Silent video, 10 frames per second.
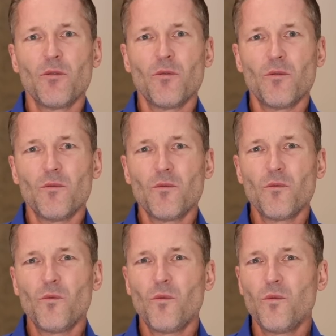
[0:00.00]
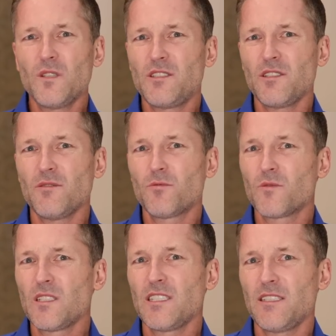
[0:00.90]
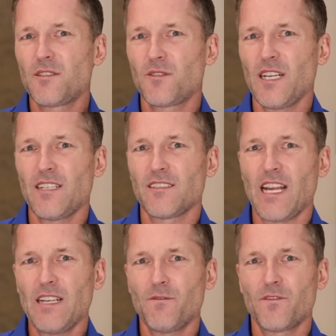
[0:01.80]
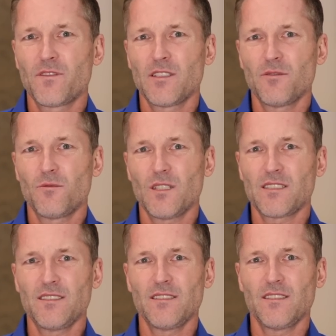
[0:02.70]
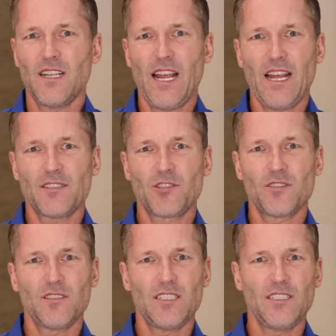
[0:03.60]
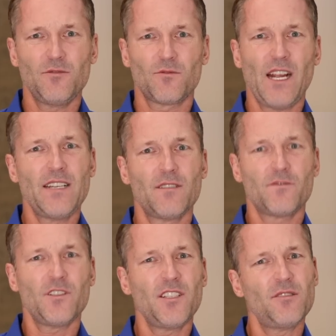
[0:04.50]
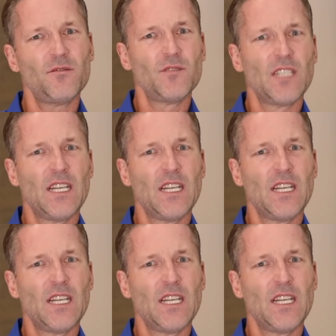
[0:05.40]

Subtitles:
would you really create a life that wasn't actually right for you?